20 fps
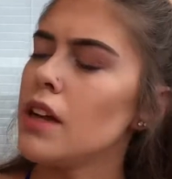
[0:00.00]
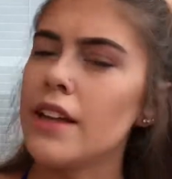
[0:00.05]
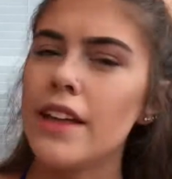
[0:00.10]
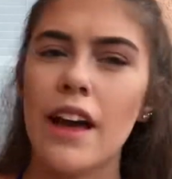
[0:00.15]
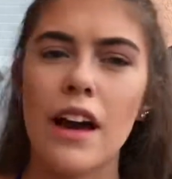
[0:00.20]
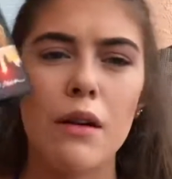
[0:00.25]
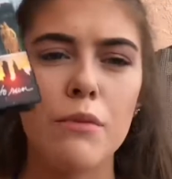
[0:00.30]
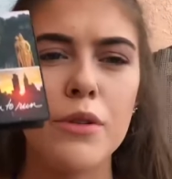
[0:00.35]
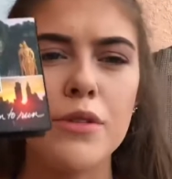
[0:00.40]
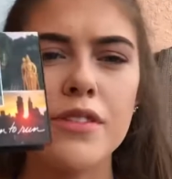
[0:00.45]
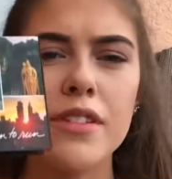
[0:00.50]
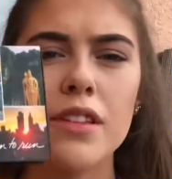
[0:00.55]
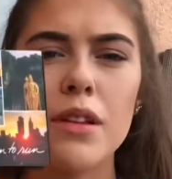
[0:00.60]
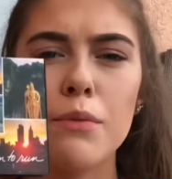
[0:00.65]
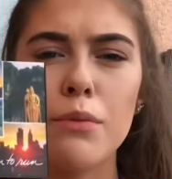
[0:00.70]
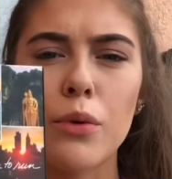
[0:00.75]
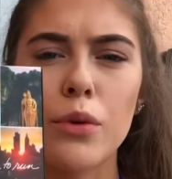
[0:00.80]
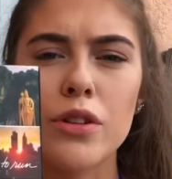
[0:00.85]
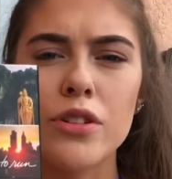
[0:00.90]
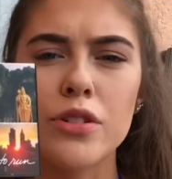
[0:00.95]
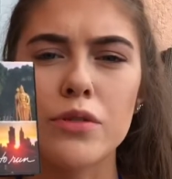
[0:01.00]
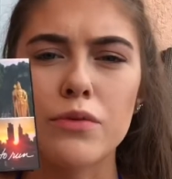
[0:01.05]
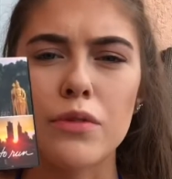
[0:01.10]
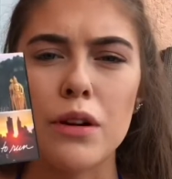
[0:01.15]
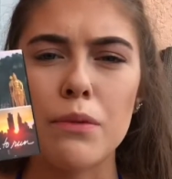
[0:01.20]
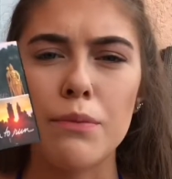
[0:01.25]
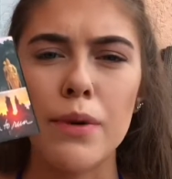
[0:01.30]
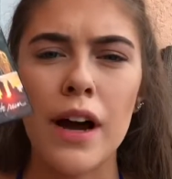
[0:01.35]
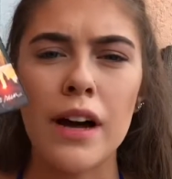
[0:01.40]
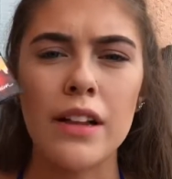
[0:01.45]
Yeah, I'm using the Born to
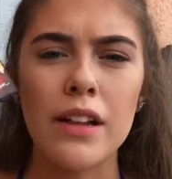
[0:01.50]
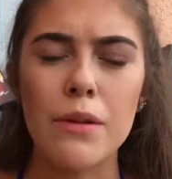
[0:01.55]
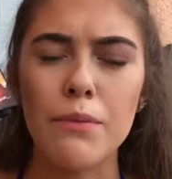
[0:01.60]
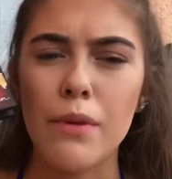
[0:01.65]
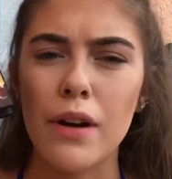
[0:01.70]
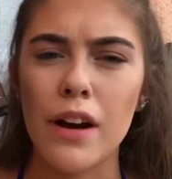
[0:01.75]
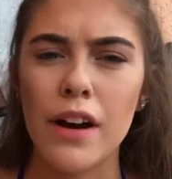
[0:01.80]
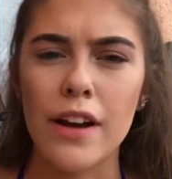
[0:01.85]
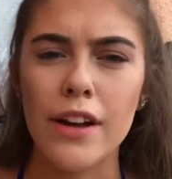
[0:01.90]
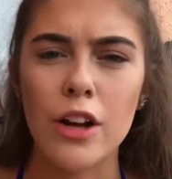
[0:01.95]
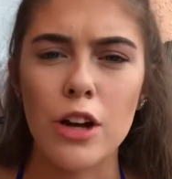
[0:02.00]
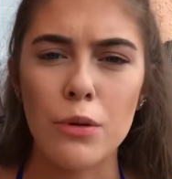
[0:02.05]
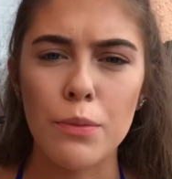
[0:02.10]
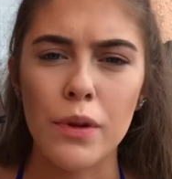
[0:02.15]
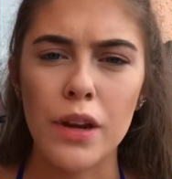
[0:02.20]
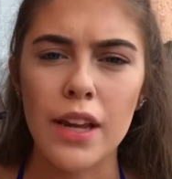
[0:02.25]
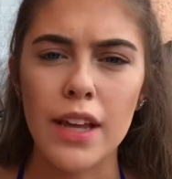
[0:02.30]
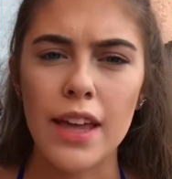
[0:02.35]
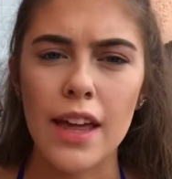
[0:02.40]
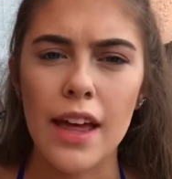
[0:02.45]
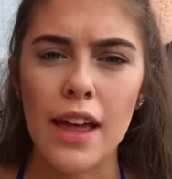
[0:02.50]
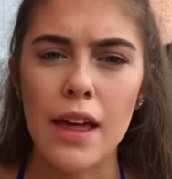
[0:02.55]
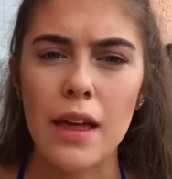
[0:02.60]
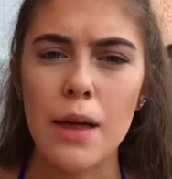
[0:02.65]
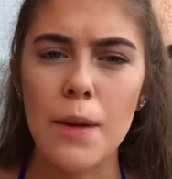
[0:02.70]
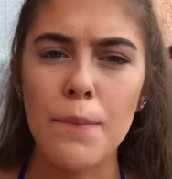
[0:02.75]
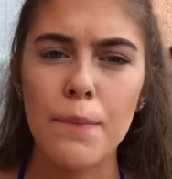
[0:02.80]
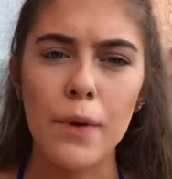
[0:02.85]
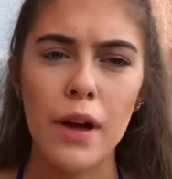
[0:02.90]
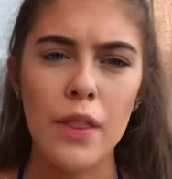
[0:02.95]
Run palette by Urban
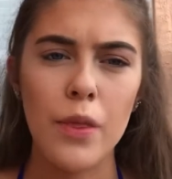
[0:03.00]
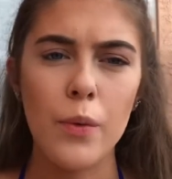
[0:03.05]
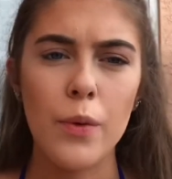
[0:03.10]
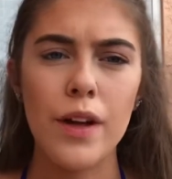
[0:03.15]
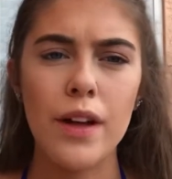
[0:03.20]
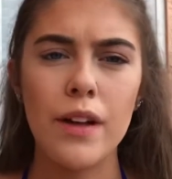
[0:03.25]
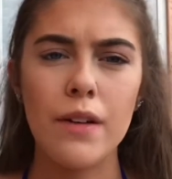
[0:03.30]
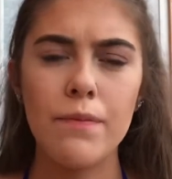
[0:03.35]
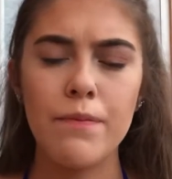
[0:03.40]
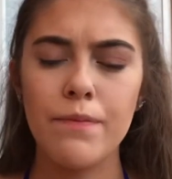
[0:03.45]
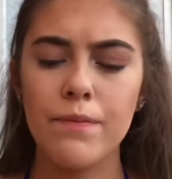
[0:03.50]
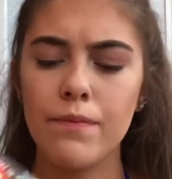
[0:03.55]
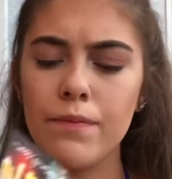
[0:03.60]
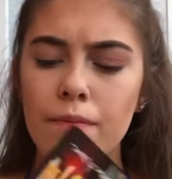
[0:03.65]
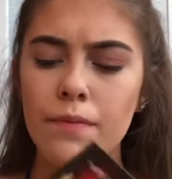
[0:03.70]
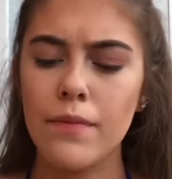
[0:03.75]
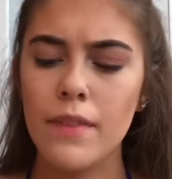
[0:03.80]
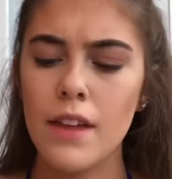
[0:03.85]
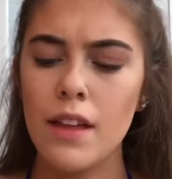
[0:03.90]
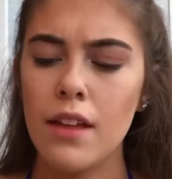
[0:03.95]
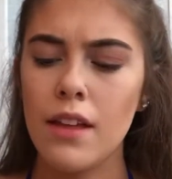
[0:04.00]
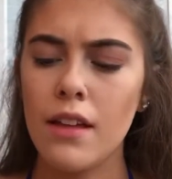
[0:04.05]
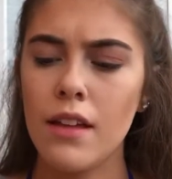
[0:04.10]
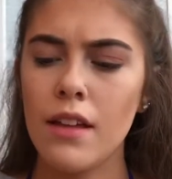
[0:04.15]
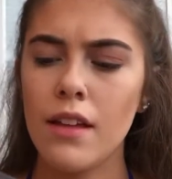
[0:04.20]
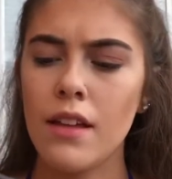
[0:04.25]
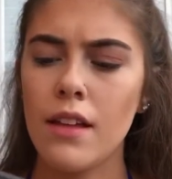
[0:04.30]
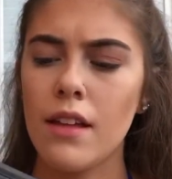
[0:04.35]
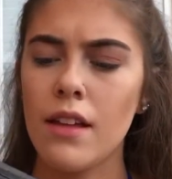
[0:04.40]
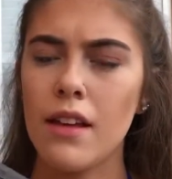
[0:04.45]
Decay, by the way.
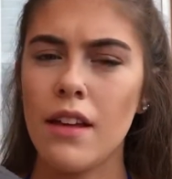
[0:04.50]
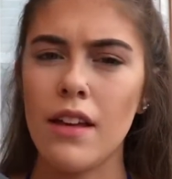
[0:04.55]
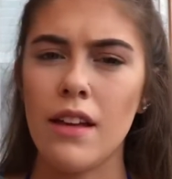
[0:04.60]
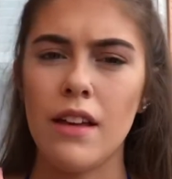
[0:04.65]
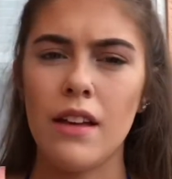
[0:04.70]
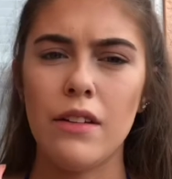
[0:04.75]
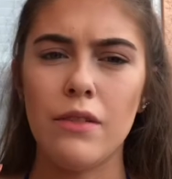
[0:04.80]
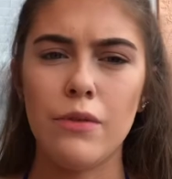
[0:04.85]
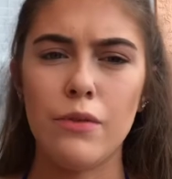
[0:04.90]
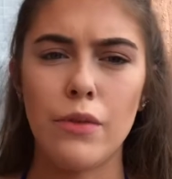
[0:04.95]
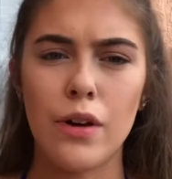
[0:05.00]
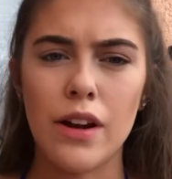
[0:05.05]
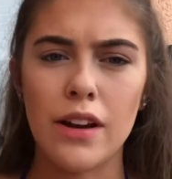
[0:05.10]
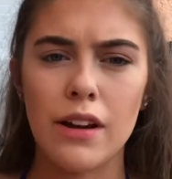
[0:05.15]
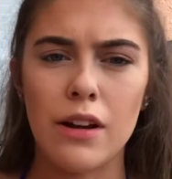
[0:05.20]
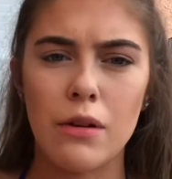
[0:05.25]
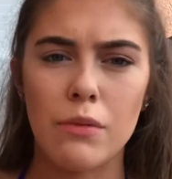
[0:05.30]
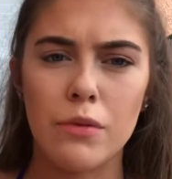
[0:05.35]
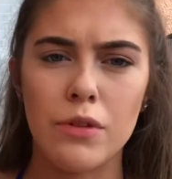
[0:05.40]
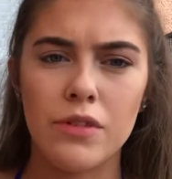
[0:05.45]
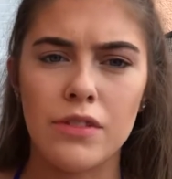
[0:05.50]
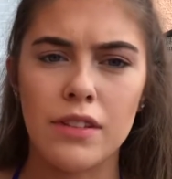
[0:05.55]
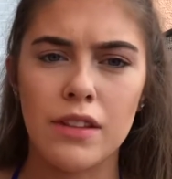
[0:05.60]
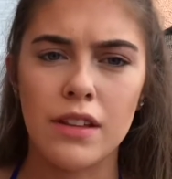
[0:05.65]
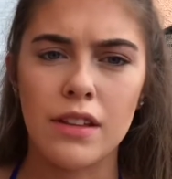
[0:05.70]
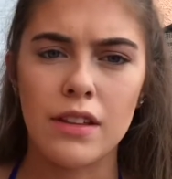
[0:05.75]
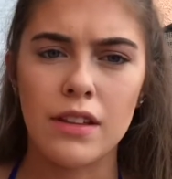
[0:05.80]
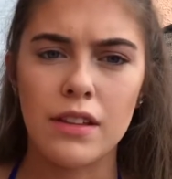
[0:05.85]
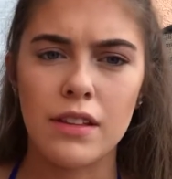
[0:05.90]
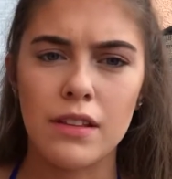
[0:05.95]
And right now I'm
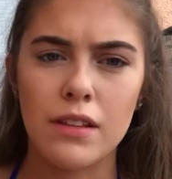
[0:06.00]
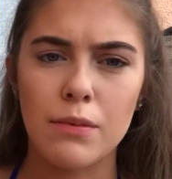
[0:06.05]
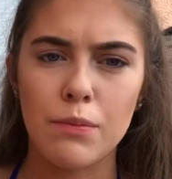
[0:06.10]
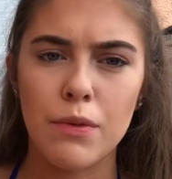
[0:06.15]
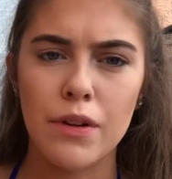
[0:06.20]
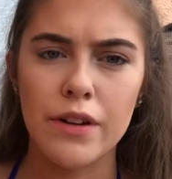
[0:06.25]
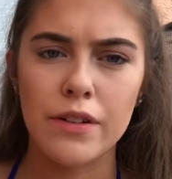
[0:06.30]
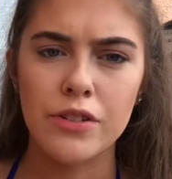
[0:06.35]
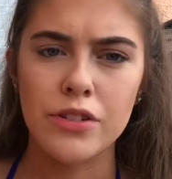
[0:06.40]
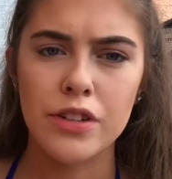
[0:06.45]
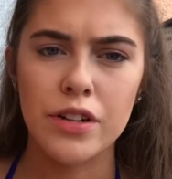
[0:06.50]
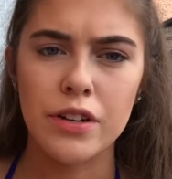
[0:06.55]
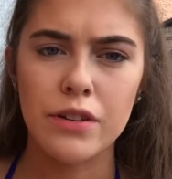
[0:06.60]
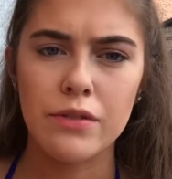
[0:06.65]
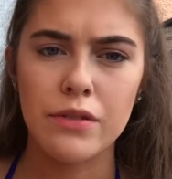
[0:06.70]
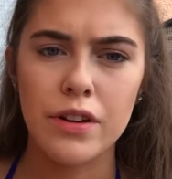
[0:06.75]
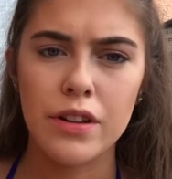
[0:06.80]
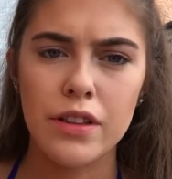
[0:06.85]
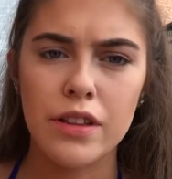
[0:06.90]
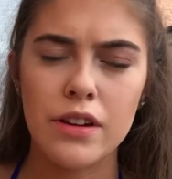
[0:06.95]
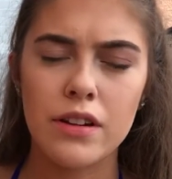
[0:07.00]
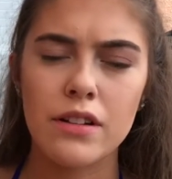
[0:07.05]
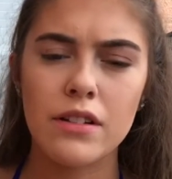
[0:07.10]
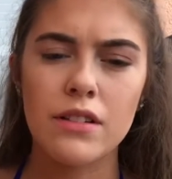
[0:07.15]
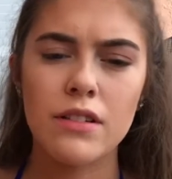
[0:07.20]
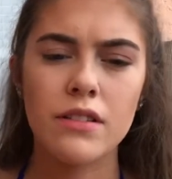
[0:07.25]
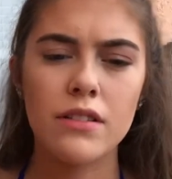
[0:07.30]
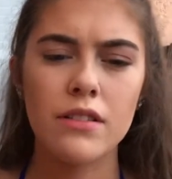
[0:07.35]
using this brown shade right there.